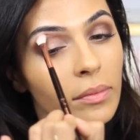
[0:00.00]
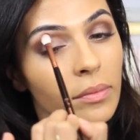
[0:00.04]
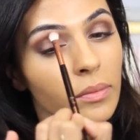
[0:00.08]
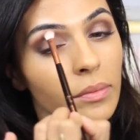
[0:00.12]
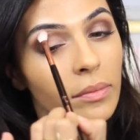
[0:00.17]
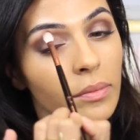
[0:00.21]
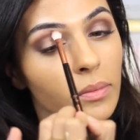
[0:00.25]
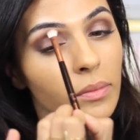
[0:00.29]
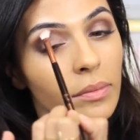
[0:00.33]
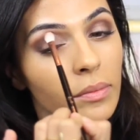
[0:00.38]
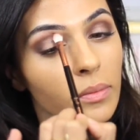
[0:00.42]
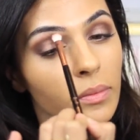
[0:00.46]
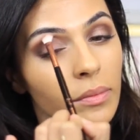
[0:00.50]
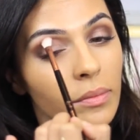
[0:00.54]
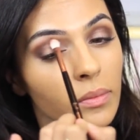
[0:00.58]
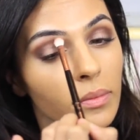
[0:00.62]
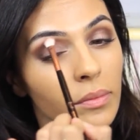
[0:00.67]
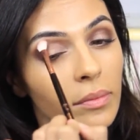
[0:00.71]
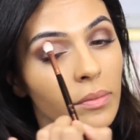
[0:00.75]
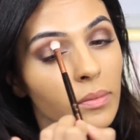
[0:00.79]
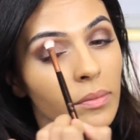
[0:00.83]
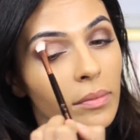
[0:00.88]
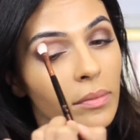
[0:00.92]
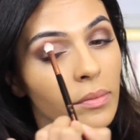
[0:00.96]

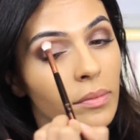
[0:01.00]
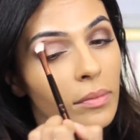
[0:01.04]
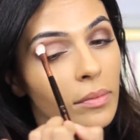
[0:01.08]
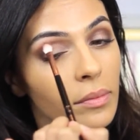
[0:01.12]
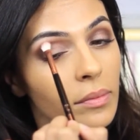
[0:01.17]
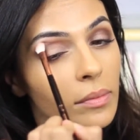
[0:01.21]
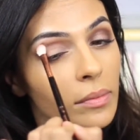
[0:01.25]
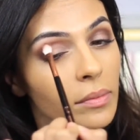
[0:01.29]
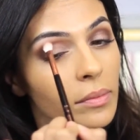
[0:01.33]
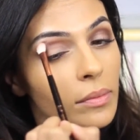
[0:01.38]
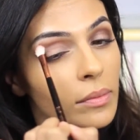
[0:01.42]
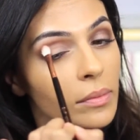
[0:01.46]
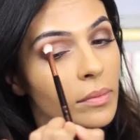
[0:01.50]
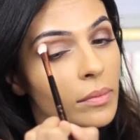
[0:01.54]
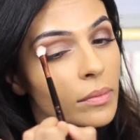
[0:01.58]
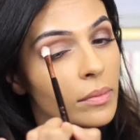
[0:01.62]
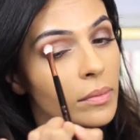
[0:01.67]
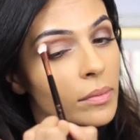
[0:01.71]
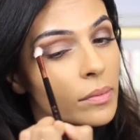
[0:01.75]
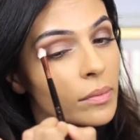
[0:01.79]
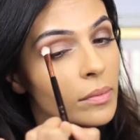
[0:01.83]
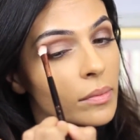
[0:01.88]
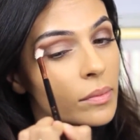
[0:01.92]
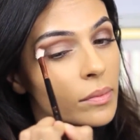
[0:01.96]

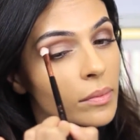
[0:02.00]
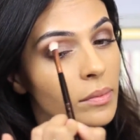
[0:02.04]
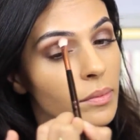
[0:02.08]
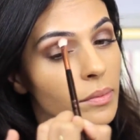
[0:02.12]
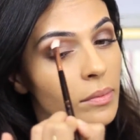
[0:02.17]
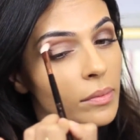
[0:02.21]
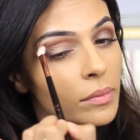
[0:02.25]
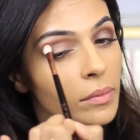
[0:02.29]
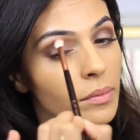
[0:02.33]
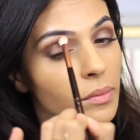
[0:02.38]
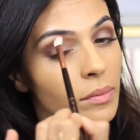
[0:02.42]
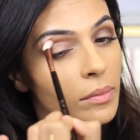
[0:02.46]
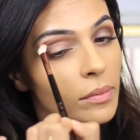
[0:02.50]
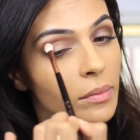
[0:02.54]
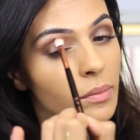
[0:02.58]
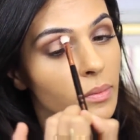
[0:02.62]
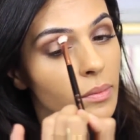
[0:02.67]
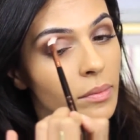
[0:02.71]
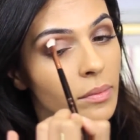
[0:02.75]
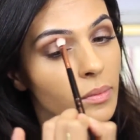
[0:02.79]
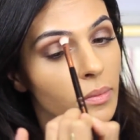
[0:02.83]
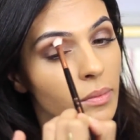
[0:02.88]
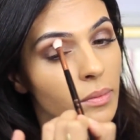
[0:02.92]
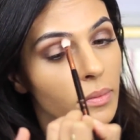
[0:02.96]

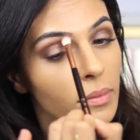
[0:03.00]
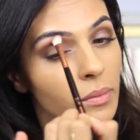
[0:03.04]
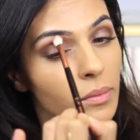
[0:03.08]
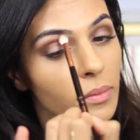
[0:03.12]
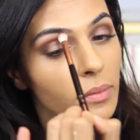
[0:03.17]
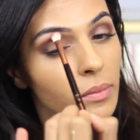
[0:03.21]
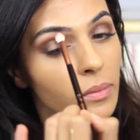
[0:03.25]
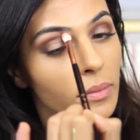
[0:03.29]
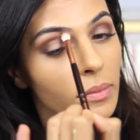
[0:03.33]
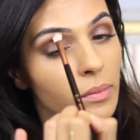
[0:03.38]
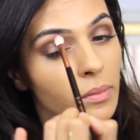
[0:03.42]
Nothing is said.